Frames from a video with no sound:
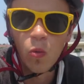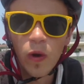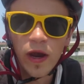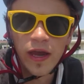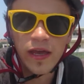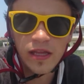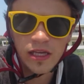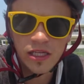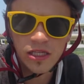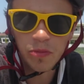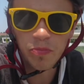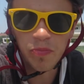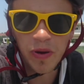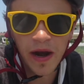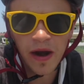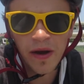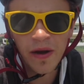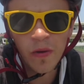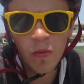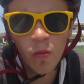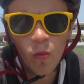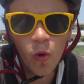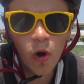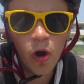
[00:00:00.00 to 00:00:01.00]
where this
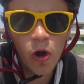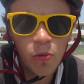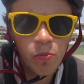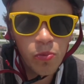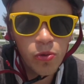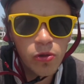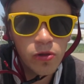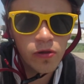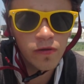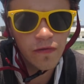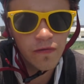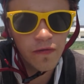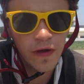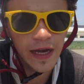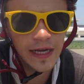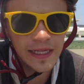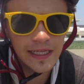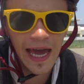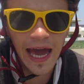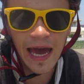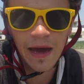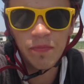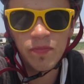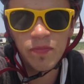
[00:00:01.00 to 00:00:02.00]
apparent whirlpool
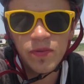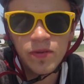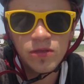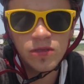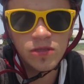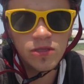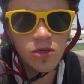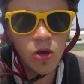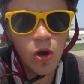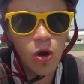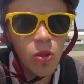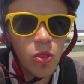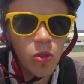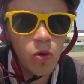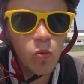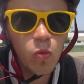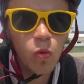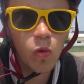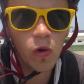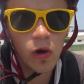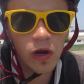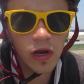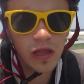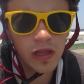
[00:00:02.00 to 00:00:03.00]
effect happens on the
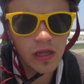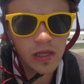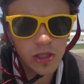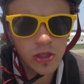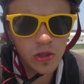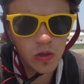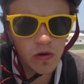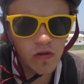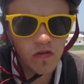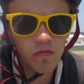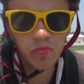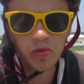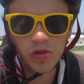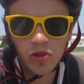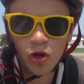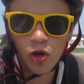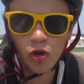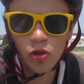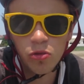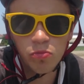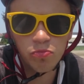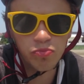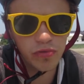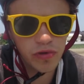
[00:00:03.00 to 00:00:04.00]
water that's sort of below
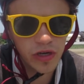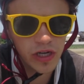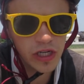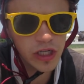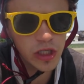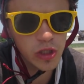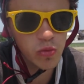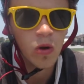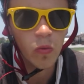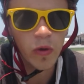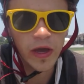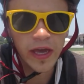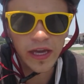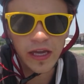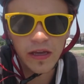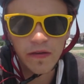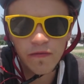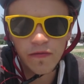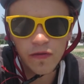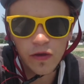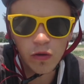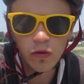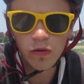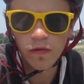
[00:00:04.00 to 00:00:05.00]
the bridge, where you can
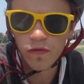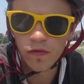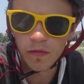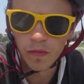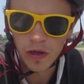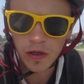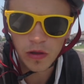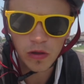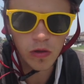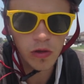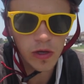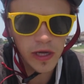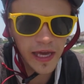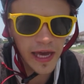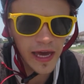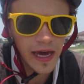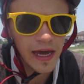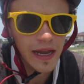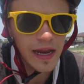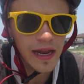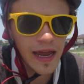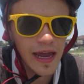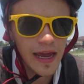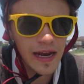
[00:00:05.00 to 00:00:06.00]
view it from a
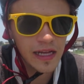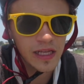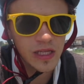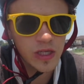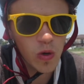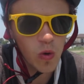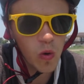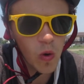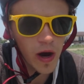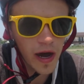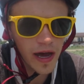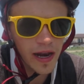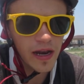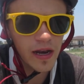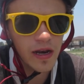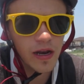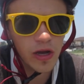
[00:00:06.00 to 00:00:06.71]
lookout, and it's quite an